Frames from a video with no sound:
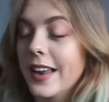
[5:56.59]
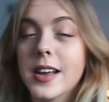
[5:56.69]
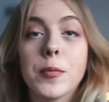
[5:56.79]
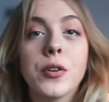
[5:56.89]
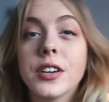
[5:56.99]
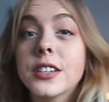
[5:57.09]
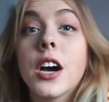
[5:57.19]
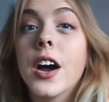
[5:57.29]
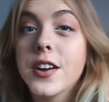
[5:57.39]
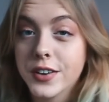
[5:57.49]
And I'm already
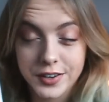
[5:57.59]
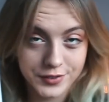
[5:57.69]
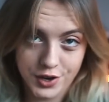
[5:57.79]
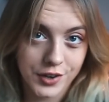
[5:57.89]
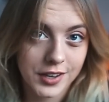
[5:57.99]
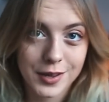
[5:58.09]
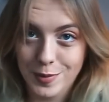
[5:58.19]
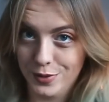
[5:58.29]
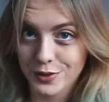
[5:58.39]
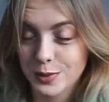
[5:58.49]
tired of talking
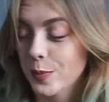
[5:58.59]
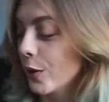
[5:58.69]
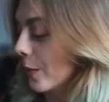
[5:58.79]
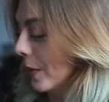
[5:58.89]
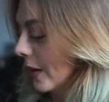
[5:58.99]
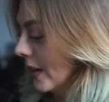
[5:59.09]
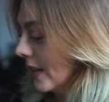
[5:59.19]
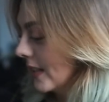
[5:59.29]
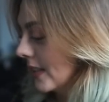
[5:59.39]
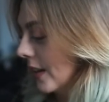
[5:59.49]
about this book
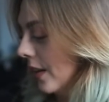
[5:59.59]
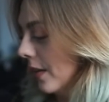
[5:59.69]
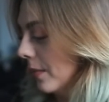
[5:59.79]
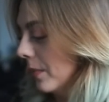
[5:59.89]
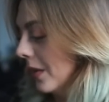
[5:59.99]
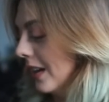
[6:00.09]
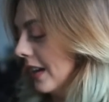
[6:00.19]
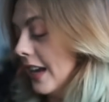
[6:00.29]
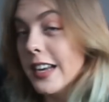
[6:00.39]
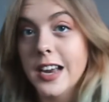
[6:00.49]
because
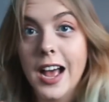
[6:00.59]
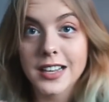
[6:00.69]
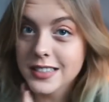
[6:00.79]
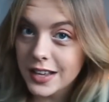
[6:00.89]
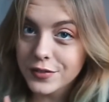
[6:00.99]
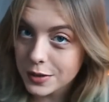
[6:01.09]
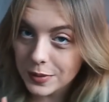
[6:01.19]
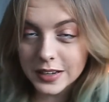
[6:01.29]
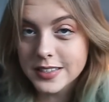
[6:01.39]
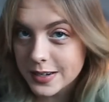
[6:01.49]
it has left the
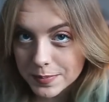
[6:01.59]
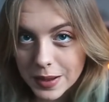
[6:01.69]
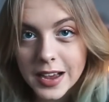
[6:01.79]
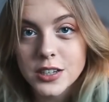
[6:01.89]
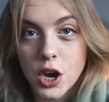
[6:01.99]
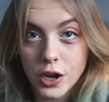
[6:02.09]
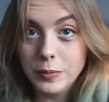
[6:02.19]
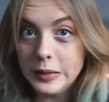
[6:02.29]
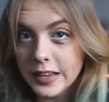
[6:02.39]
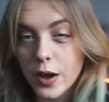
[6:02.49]
biggest impact on
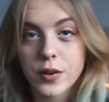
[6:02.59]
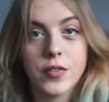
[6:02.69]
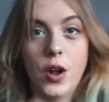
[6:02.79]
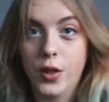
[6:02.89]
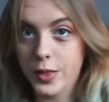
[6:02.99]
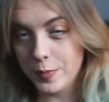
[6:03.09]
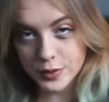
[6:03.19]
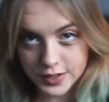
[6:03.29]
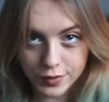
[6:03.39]
me out of all the books